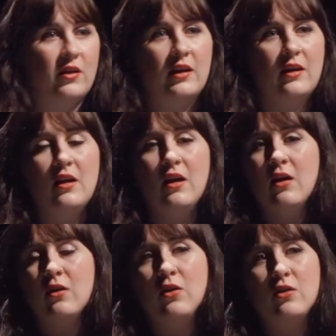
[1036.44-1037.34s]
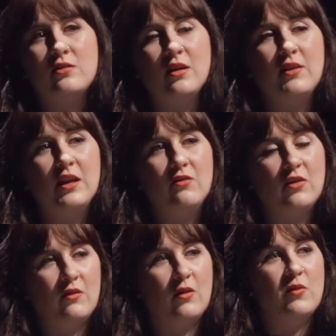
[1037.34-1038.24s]
like, God, I'm thinking
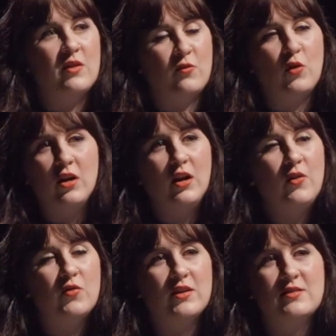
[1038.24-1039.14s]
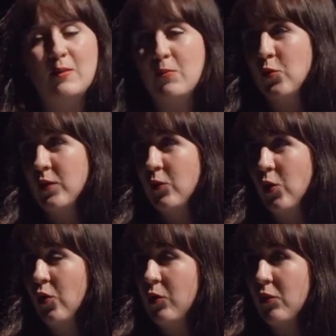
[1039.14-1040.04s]
I've got loads of examples, but they're all
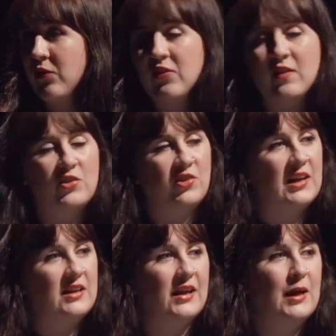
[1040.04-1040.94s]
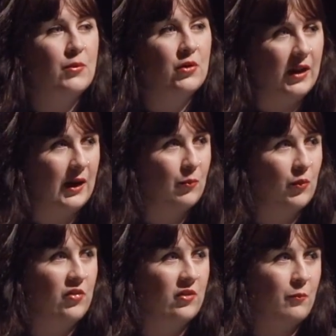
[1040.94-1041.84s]
horrible. Things like the Shady Neighbourhood app,
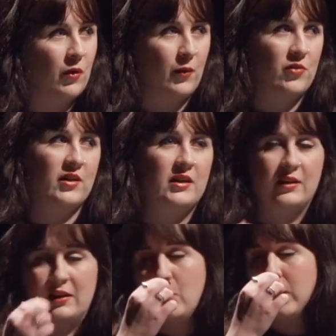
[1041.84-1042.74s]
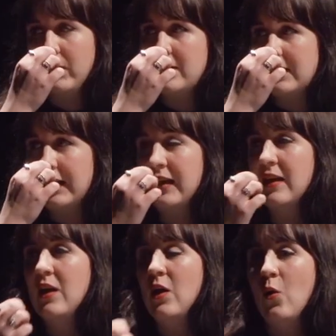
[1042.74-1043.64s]
which is a study I did quite recently,
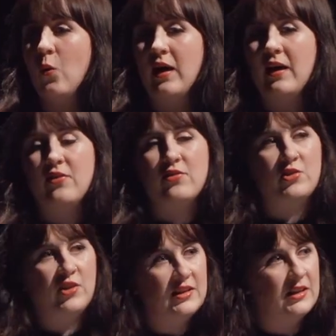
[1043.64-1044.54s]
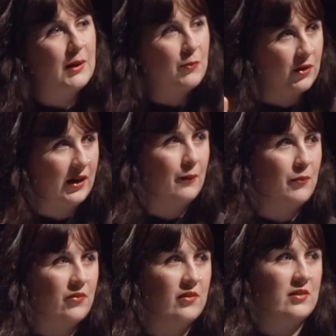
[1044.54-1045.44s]
where the Shady Neighbourhood
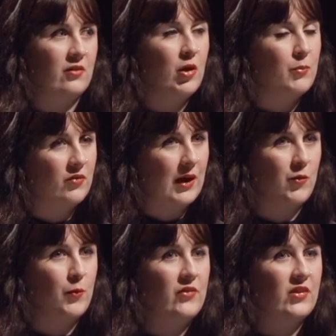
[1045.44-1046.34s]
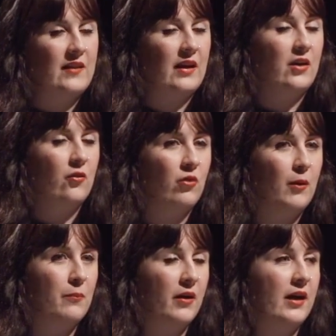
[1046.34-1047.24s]
apps is a group of apps. Basically, they're kind of
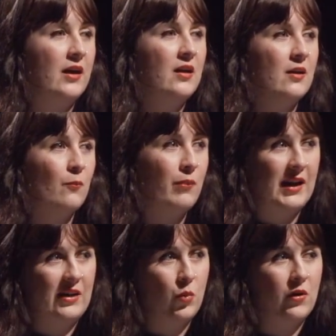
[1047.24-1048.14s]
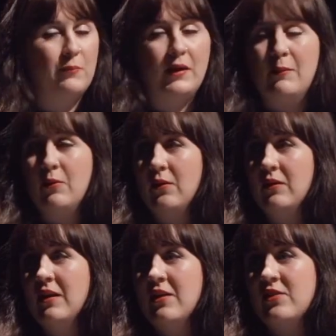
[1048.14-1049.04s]
run by panicked white people
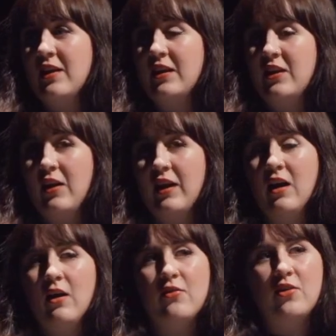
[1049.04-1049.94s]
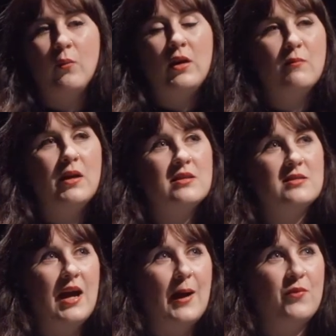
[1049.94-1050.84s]
to kind of go so we made this
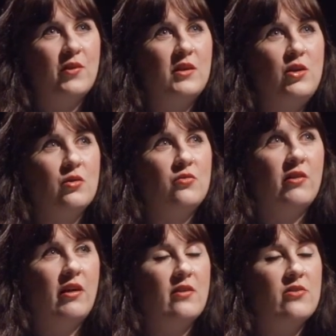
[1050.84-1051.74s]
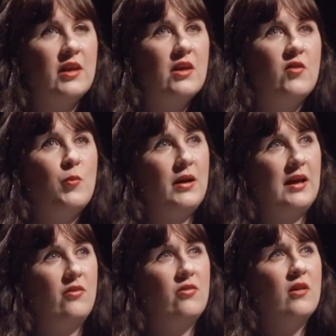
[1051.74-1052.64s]
app so that you can figure out the safest
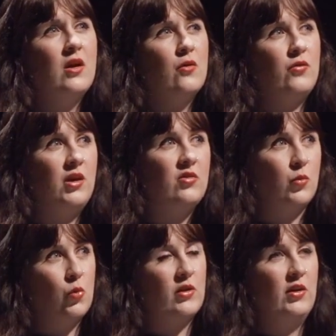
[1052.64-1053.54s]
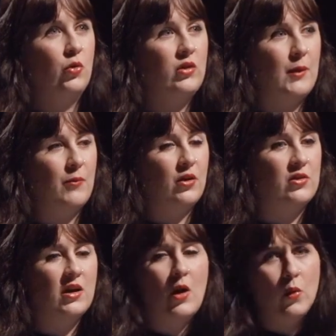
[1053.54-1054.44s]
place for you to walk in your
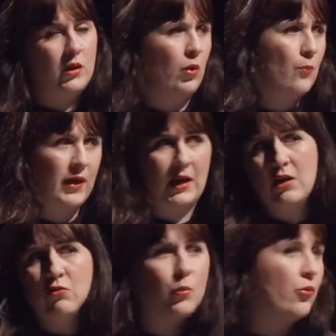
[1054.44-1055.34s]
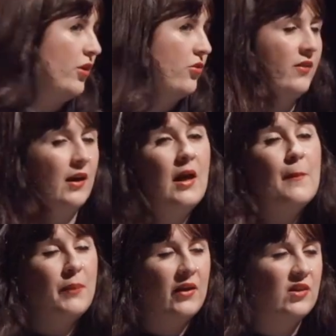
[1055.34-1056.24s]
neighbourhood where there won't be any robberies or anything.
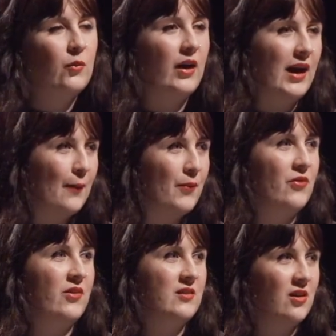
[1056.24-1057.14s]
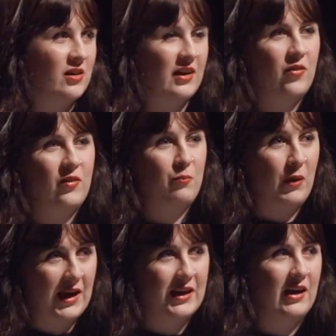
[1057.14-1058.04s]
Basically what happens, it targets
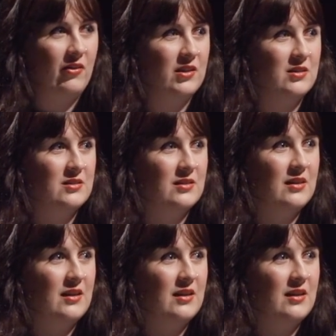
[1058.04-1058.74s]
black areas.